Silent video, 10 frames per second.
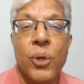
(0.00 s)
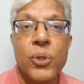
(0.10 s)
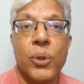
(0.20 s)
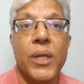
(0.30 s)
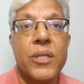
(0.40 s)

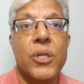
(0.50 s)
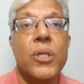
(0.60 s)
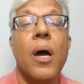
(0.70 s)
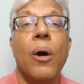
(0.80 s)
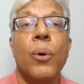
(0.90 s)
So this is
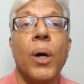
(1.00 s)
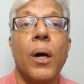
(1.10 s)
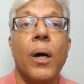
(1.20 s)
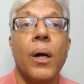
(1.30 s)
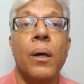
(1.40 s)

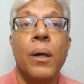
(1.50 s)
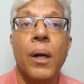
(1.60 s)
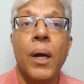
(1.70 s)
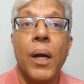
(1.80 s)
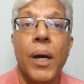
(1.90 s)
how
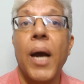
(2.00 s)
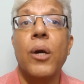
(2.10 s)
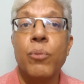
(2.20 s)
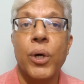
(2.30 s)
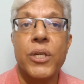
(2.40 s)

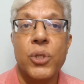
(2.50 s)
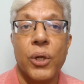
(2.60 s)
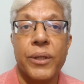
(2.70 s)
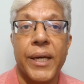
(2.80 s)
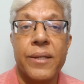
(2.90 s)
Nakamura
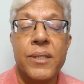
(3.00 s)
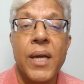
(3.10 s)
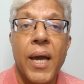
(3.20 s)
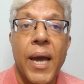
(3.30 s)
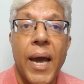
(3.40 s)
saw things,
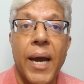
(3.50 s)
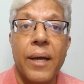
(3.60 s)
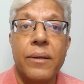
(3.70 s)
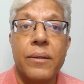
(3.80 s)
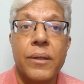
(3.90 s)

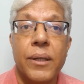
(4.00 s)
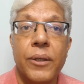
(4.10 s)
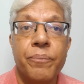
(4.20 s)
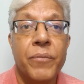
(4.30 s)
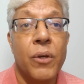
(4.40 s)
and
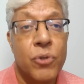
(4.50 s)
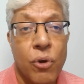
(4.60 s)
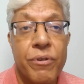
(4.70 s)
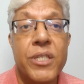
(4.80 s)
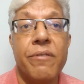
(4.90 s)
he was
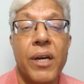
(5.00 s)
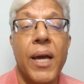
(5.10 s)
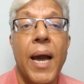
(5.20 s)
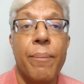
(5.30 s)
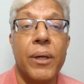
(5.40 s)
obviously very
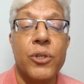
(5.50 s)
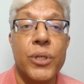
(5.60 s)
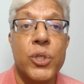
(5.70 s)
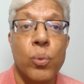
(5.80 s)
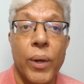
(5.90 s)
happy to
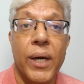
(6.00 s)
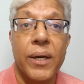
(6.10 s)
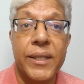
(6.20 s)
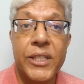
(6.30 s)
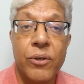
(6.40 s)
just win
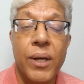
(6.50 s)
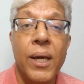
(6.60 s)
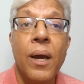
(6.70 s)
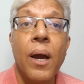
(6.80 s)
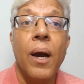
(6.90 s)
it in
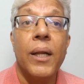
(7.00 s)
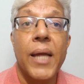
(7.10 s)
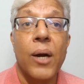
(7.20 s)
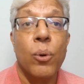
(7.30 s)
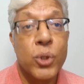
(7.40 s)
3.
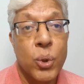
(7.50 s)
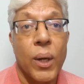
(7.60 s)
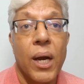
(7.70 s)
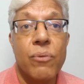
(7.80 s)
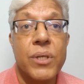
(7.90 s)
That also
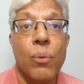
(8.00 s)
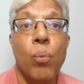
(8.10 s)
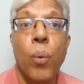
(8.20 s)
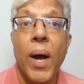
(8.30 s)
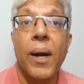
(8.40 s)
allows him
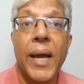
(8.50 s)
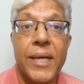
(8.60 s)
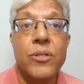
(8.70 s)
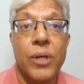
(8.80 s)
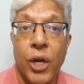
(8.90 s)
1
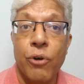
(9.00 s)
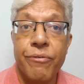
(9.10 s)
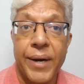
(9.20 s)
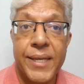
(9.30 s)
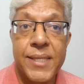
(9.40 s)
extra day
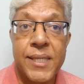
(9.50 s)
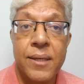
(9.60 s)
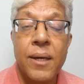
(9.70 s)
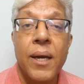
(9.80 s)
of rest.